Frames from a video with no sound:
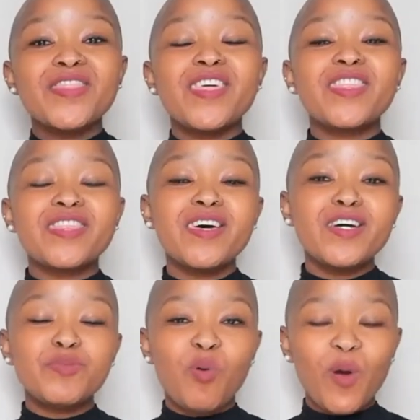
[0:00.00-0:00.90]
The
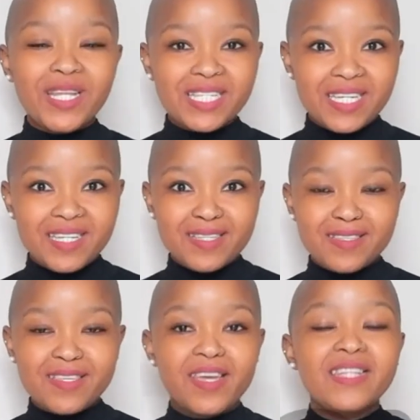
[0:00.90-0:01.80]
third point
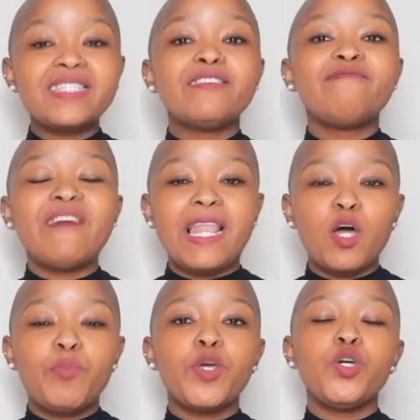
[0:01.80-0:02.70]
is
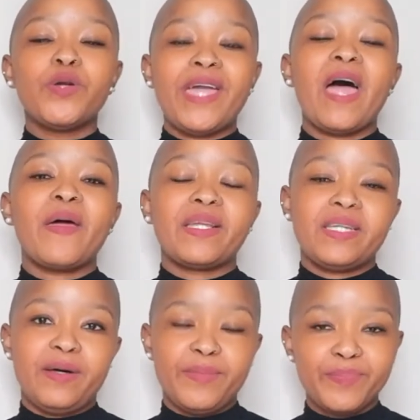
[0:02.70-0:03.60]
develop your character.